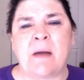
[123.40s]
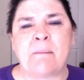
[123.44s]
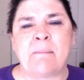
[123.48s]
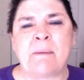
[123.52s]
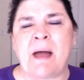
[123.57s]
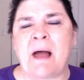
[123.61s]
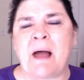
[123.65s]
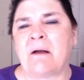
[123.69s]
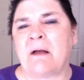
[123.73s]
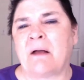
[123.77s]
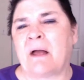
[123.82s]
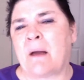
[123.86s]

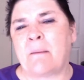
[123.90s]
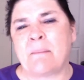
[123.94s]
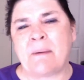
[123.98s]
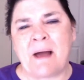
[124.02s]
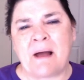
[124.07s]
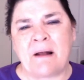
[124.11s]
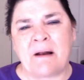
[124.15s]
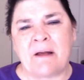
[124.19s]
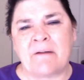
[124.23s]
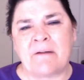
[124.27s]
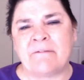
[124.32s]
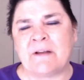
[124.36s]
about
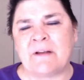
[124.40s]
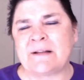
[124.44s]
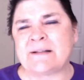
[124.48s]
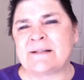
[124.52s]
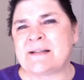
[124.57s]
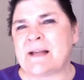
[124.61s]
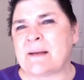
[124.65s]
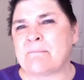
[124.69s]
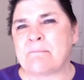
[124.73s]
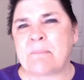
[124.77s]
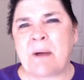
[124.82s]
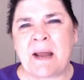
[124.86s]
about events
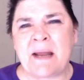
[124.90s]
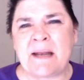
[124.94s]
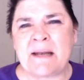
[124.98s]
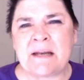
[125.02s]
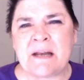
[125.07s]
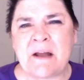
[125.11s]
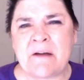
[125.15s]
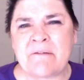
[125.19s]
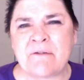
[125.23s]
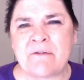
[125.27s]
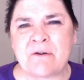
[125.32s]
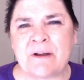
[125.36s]
that might
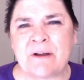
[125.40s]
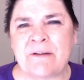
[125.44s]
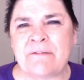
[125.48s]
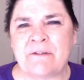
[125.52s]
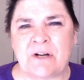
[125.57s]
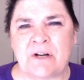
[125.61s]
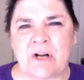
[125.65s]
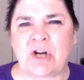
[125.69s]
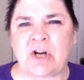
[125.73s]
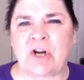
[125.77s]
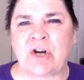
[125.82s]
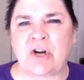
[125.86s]
never
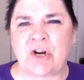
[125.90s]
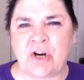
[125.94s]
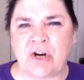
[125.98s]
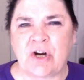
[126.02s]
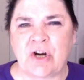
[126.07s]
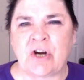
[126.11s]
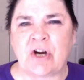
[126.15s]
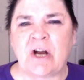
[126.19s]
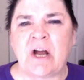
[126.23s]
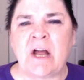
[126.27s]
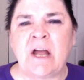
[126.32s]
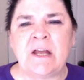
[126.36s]
even
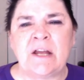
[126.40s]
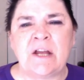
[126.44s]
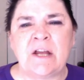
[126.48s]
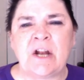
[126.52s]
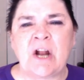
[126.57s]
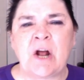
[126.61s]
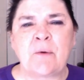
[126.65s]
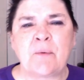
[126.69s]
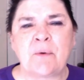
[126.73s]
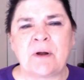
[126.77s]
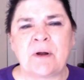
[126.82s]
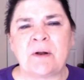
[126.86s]
occur you
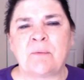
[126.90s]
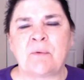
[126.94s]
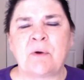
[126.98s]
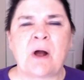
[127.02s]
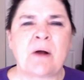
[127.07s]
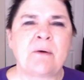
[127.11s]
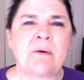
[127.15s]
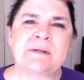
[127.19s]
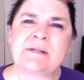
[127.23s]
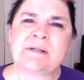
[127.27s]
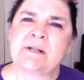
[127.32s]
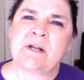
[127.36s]
know we're, we're
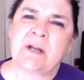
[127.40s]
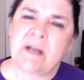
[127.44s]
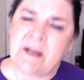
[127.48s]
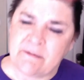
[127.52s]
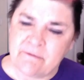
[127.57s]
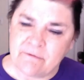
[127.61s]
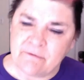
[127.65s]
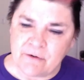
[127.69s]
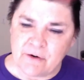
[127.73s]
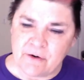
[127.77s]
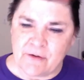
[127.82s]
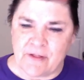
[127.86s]
always
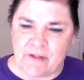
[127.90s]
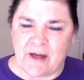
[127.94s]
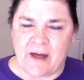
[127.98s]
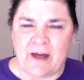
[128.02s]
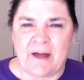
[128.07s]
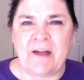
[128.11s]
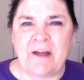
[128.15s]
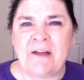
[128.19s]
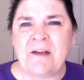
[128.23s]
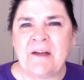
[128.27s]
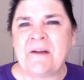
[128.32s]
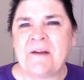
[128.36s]
looking for the